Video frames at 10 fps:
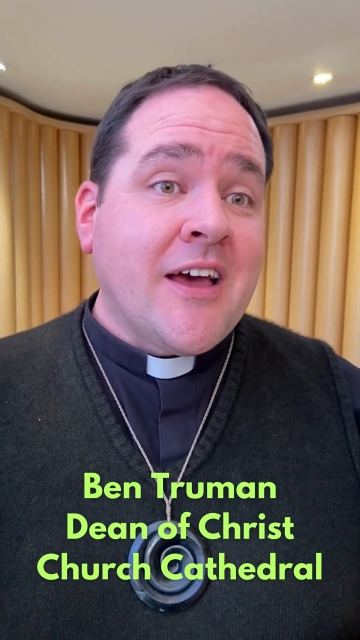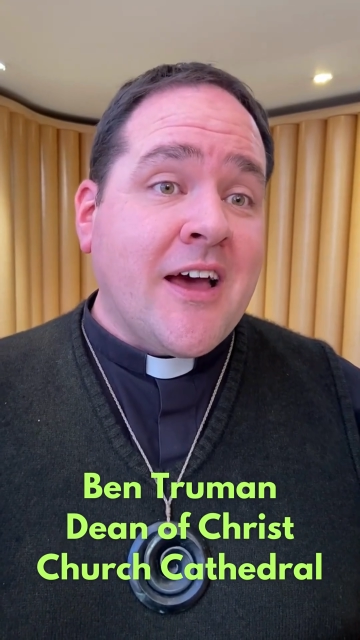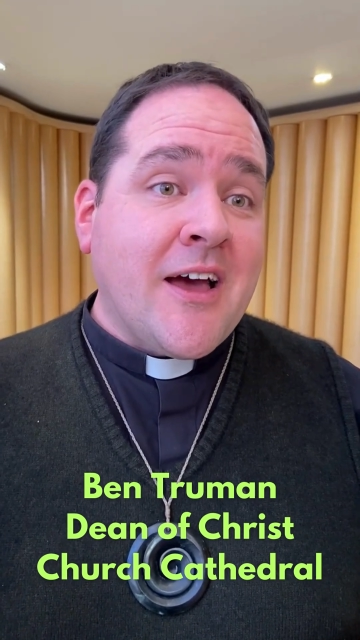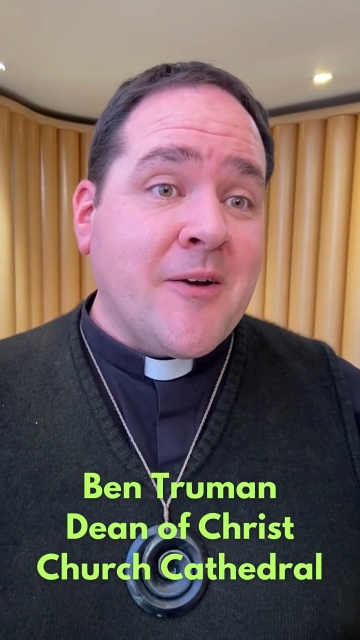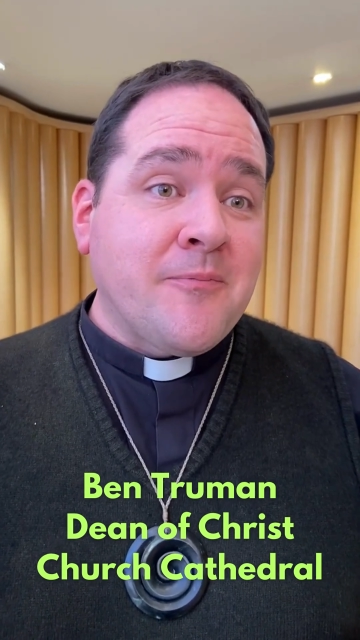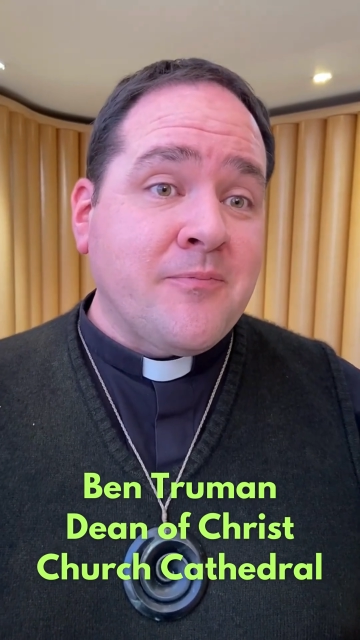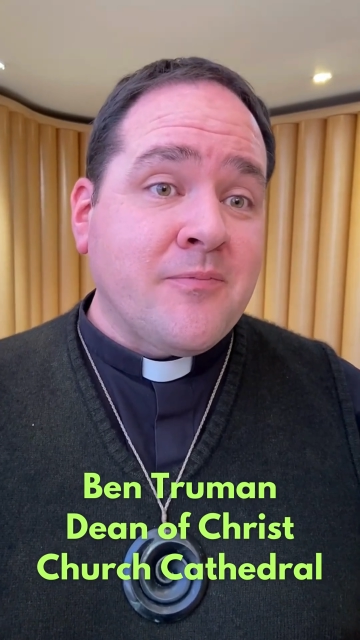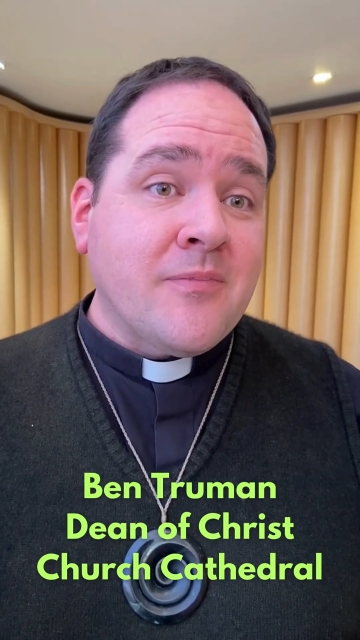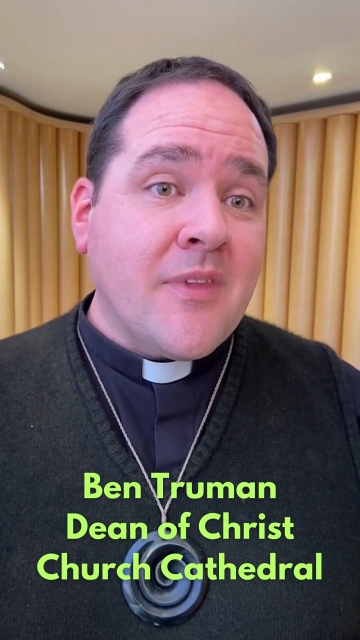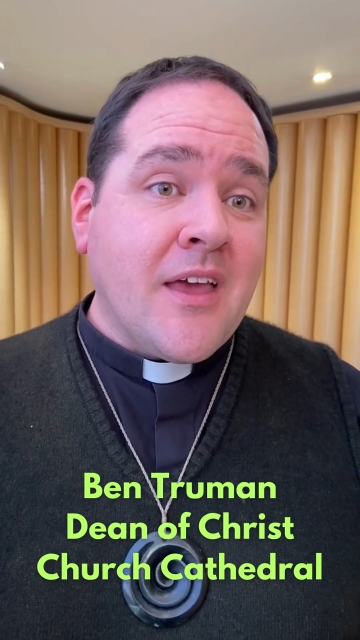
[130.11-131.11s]

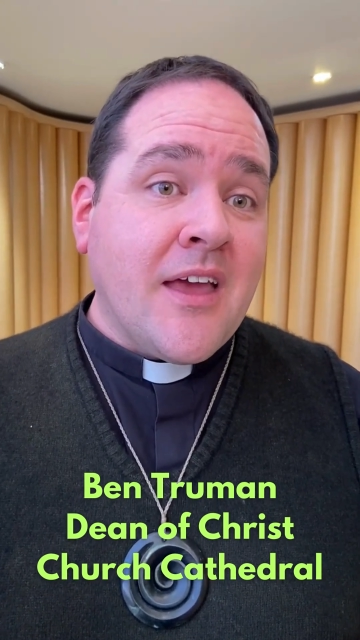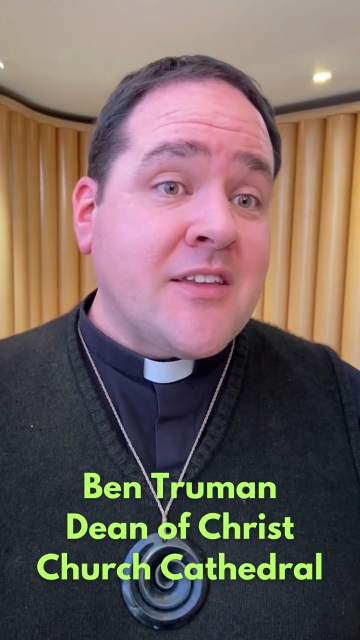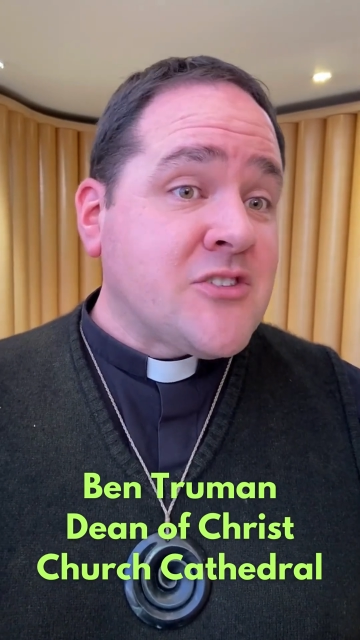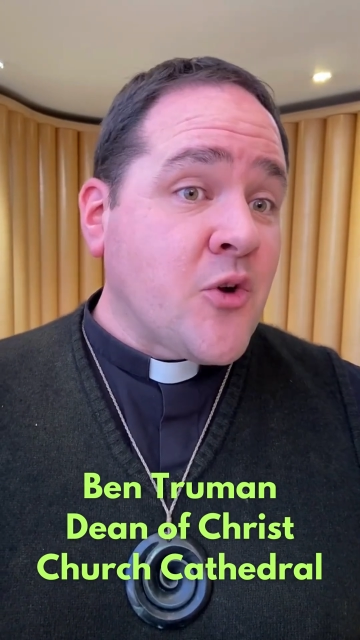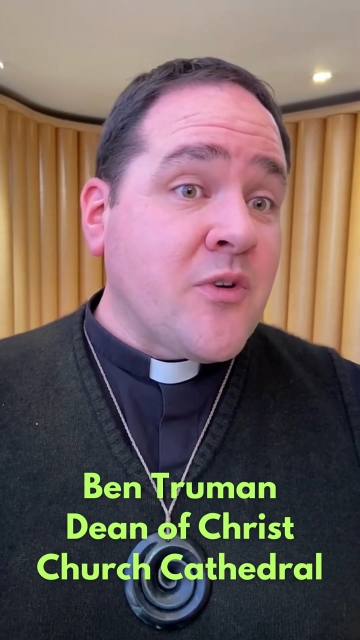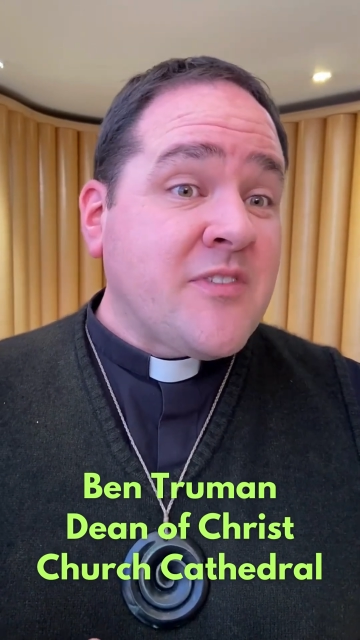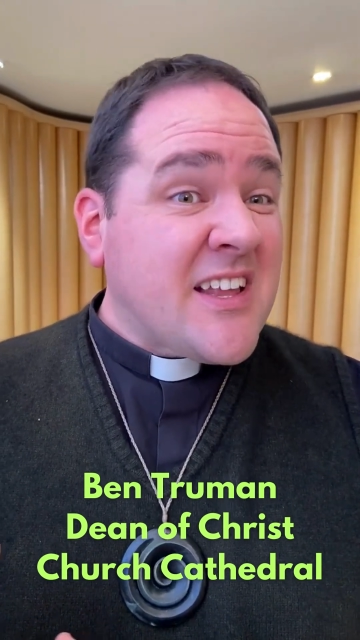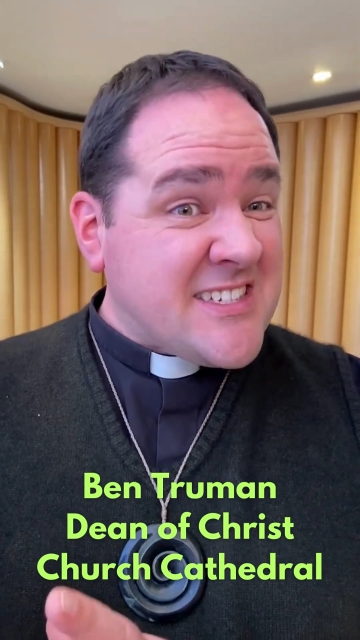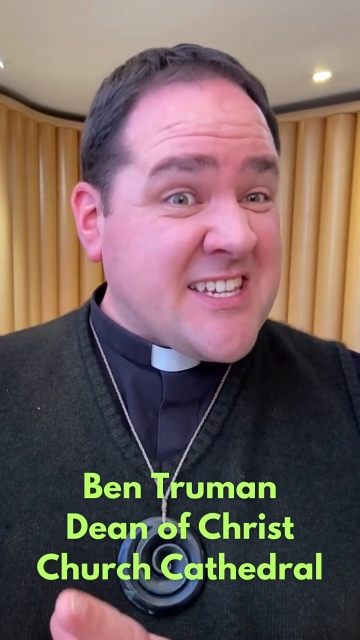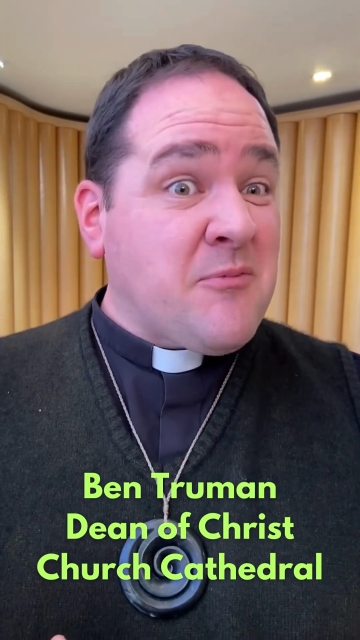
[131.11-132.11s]
and so we've
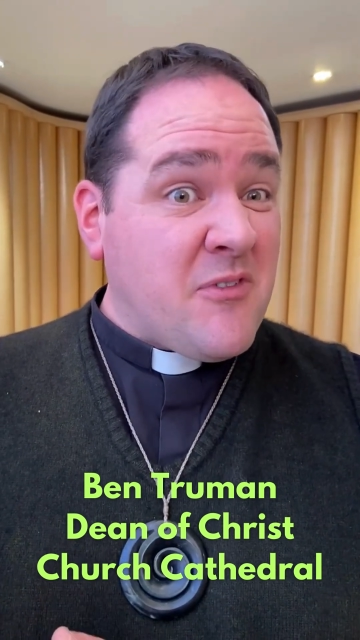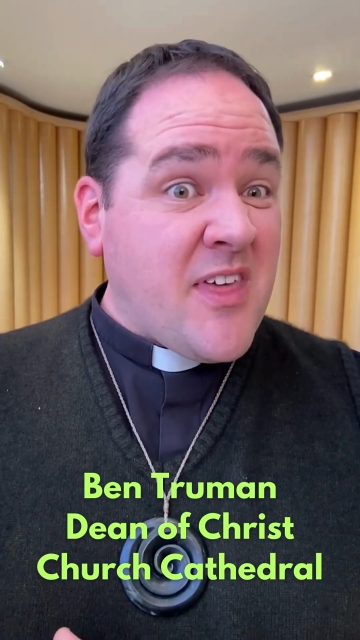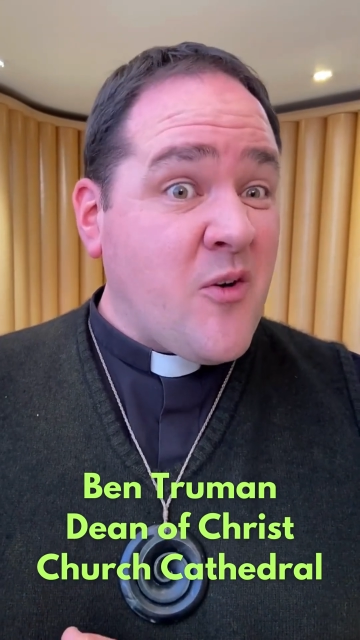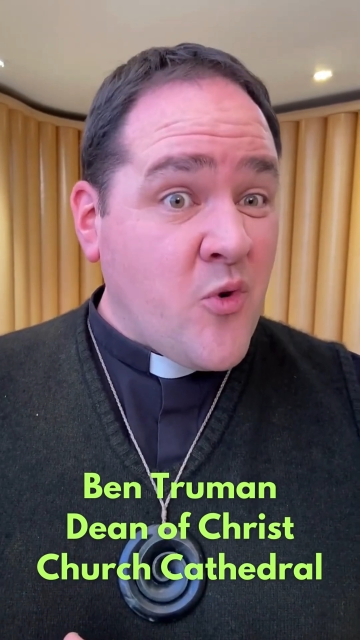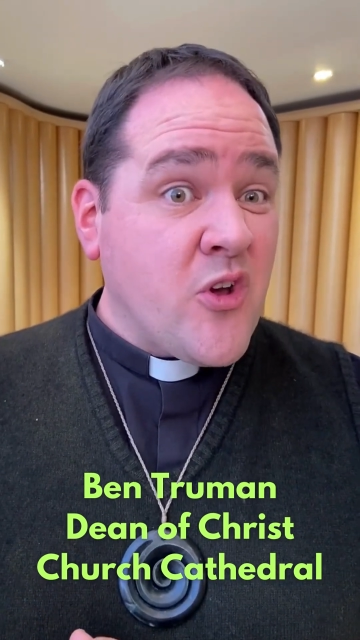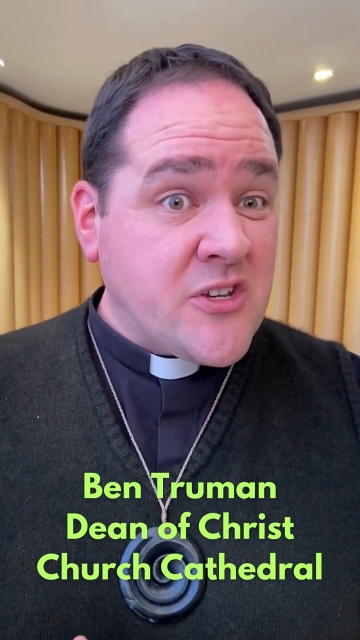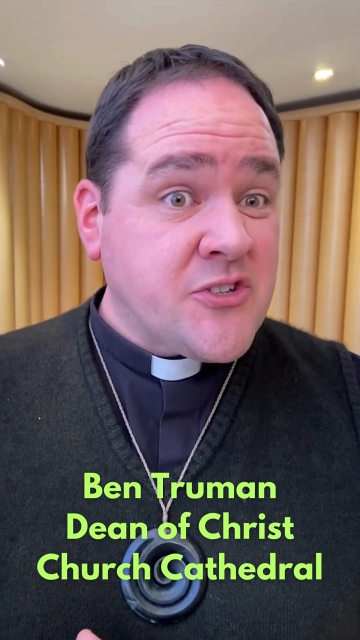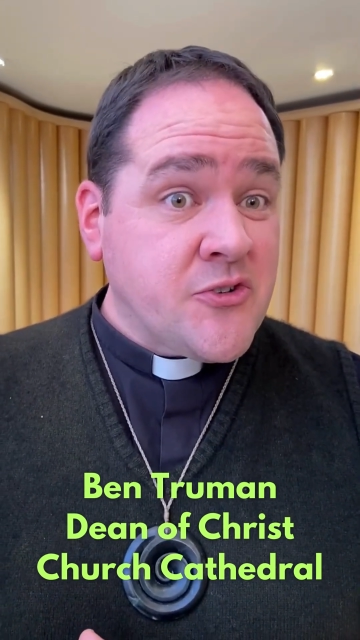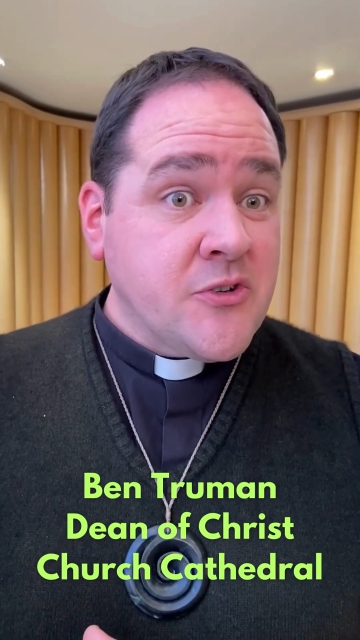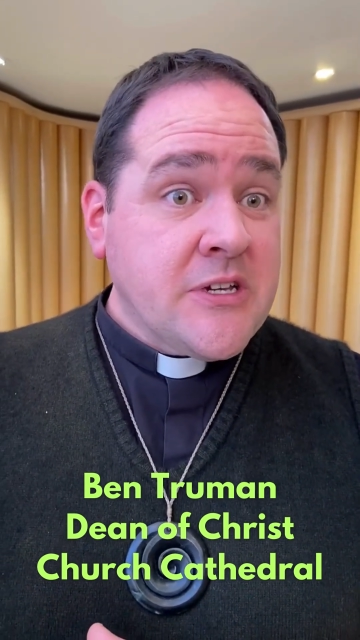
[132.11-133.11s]
done some of that work
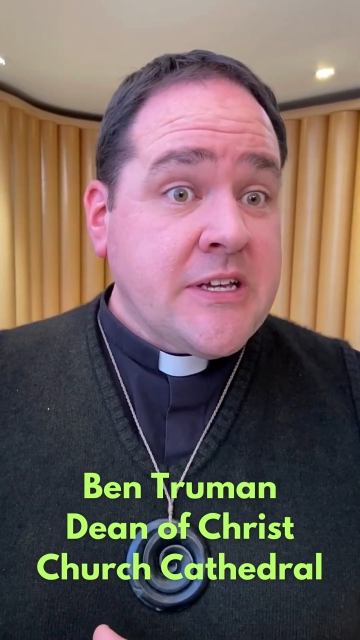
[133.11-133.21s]
too.